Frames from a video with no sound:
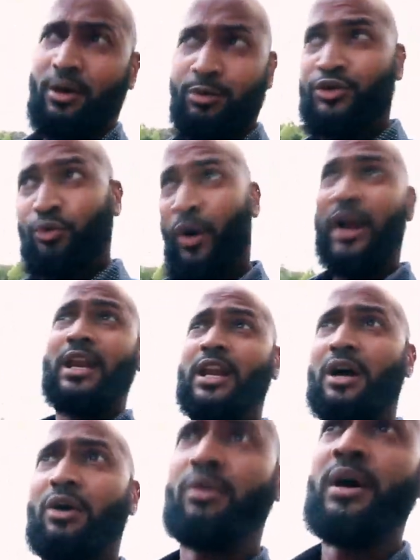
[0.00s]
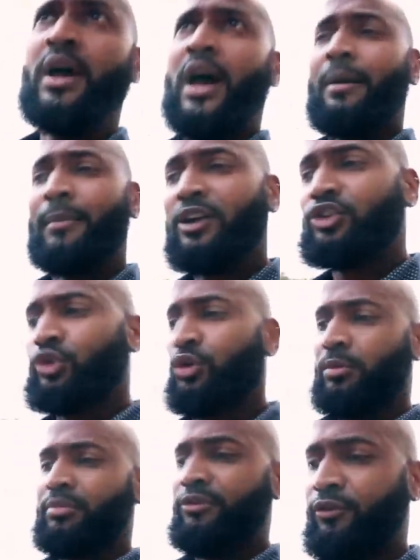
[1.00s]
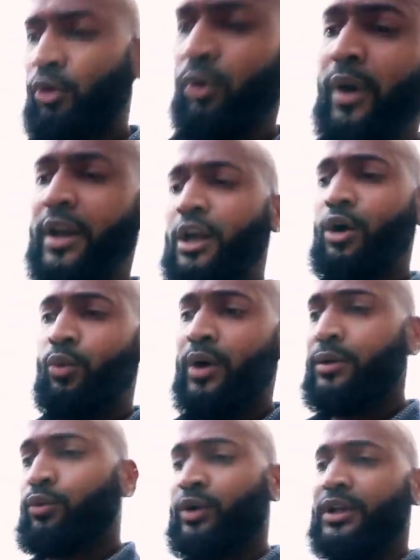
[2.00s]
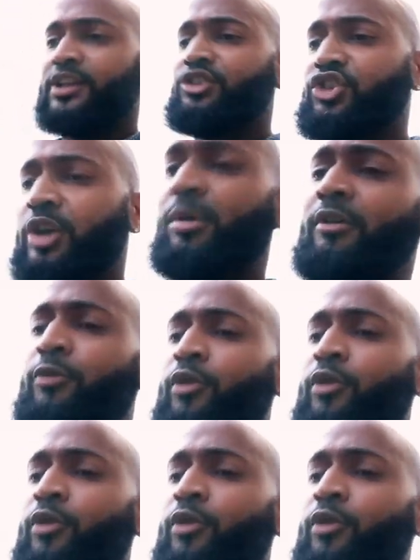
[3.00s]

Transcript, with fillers: it was radio. I'm not sure before radio what really his jump off